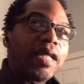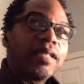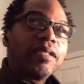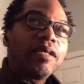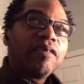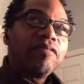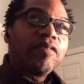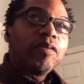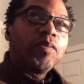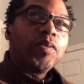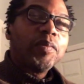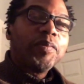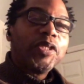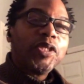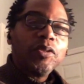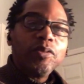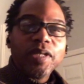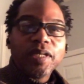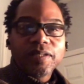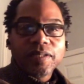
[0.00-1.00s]
I love a
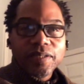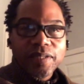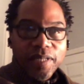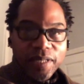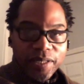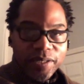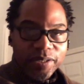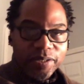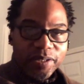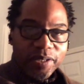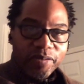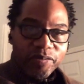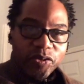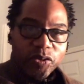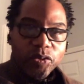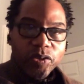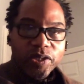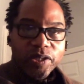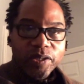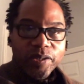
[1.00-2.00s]
woman who doesn't take herself
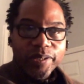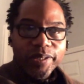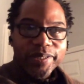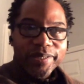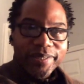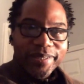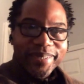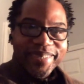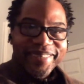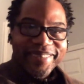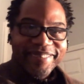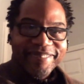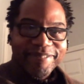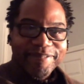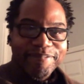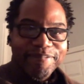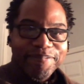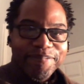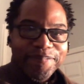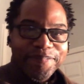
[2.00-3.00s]
too seriously.
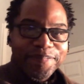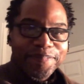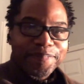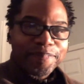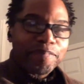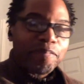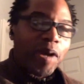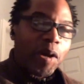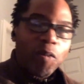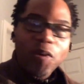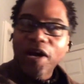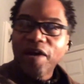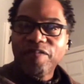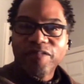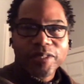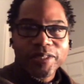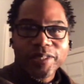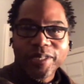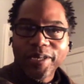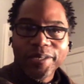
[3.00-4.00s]
My wife
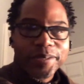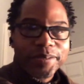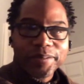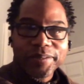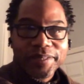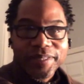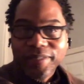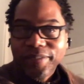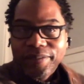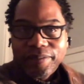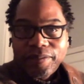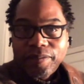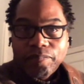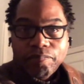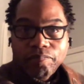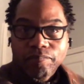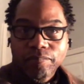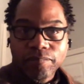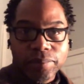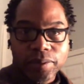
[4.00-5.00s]
will tell you
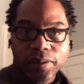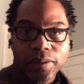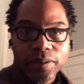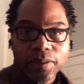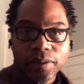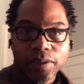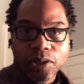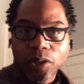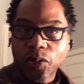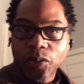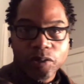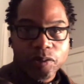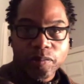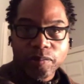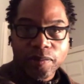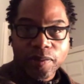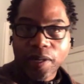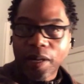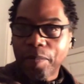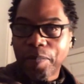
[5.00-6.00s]
she jokes
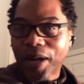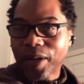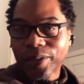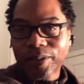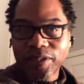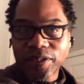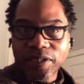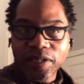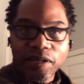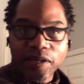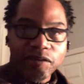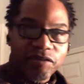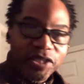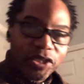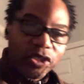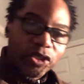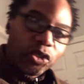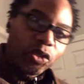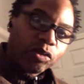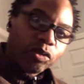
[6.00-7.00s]
about herself.
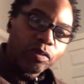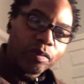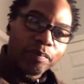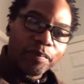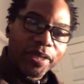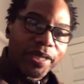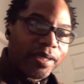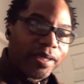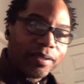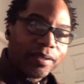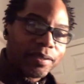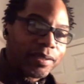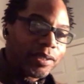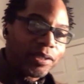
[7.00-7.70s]
She jokes with me.